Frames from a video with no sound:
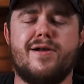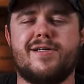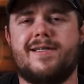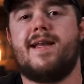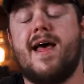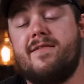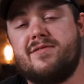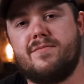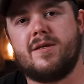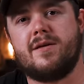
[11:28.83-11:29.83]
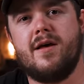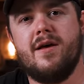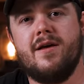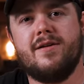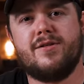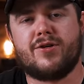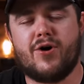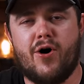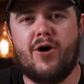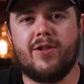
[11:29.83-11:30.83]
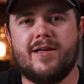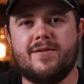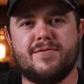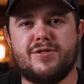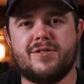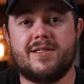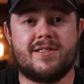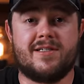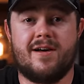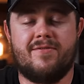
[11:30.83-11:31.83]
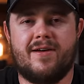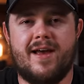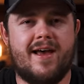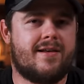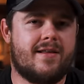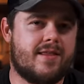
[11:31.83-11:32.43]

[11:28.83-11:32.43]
I just didn't have something to call it. It was just the stuff I had. And